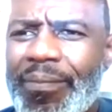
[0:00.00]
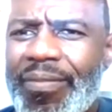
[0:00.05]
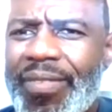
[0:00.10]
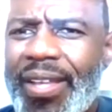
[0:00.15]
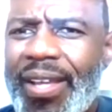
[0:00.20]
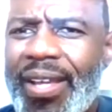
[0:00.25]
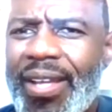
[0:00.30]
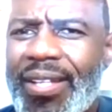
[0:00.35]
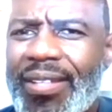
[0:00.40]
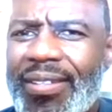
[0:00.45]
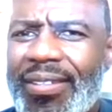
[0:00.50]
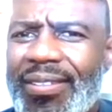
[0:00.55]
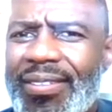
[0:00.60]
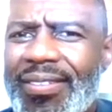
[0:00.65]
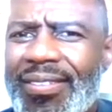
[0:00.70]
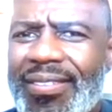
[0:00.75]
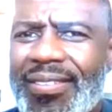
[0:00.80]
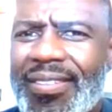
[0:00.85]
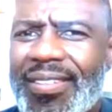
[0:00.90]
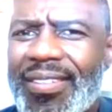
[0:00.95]
that
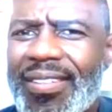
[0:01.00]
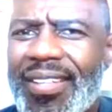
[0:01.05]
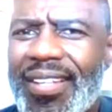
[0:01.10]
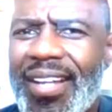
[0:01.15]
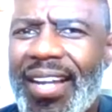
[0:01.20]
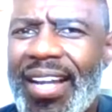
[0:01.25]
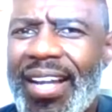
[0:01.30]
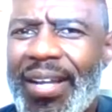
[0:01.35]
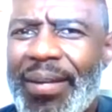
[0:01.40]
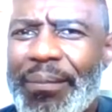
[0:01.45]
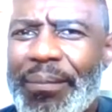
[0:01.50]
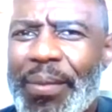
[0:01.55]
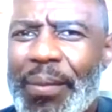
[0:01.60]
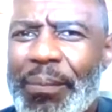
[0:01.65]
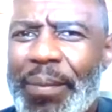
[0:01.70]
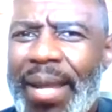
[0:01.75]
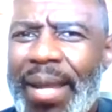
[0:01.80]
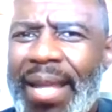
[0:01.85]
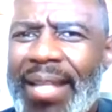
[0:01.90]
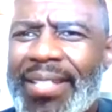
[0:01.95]
I'm
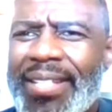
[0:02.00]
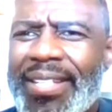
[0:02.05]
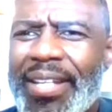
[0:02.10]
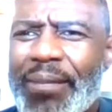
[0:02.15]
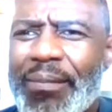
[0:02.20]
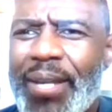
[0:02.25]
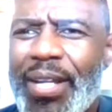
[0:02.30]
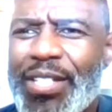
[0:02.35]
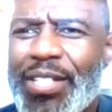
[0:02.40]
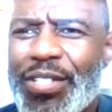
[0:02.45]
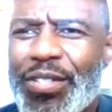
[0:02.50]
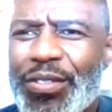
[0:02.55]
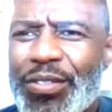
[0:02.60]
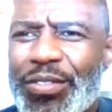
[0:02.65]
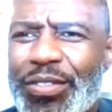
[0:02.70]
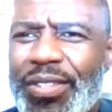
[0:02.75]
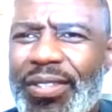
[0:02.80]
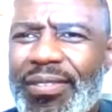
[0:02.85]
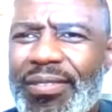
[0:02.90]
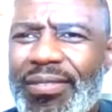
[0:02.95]
abandoning my
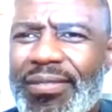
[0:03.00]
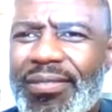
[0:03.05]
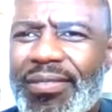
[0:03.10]
children.